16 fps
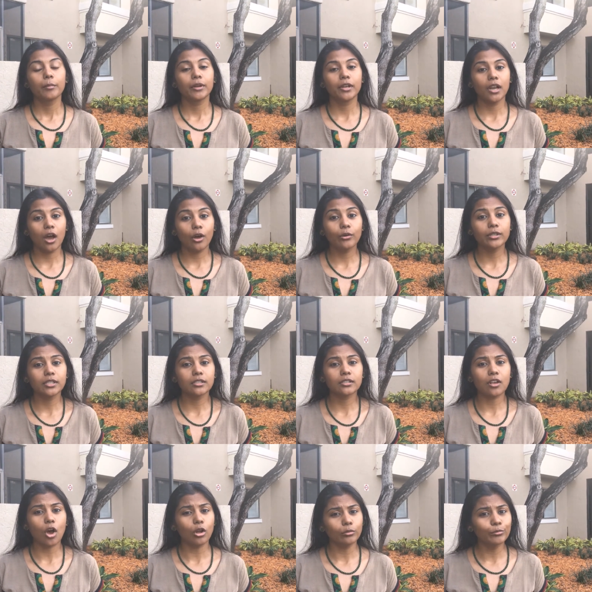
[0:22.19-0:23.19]
but now it
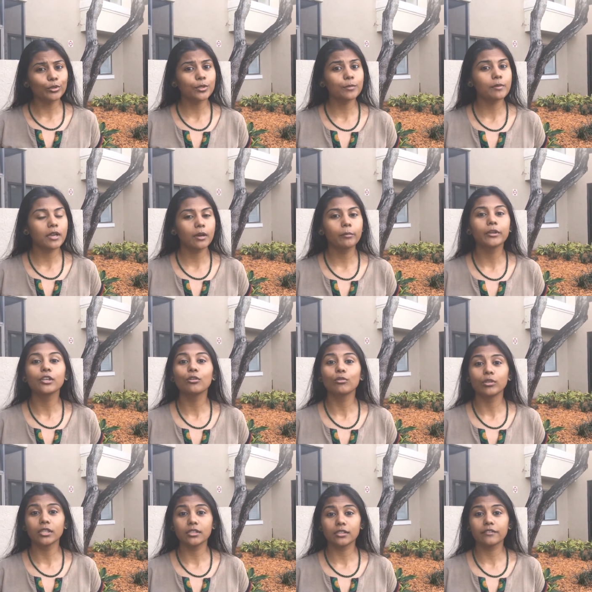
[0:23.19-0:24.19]
has almost become a
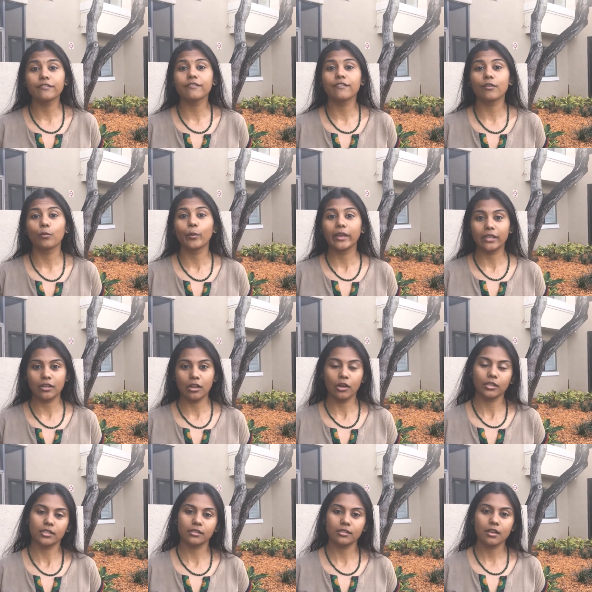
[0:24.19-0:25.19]
unit of weight
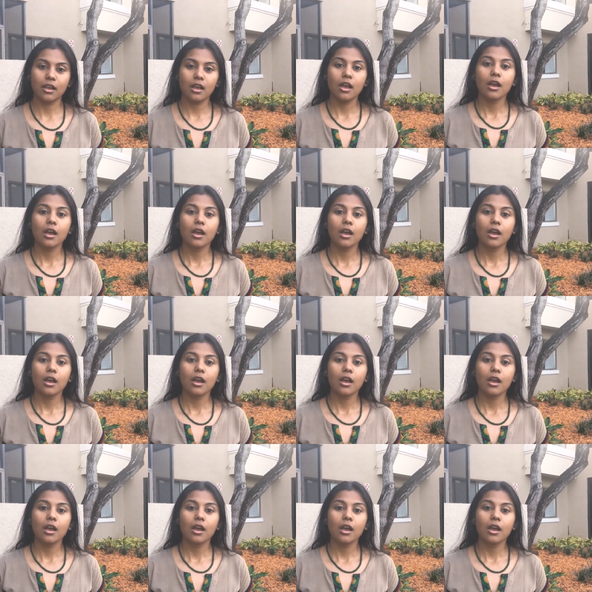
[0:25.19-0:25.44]
loss.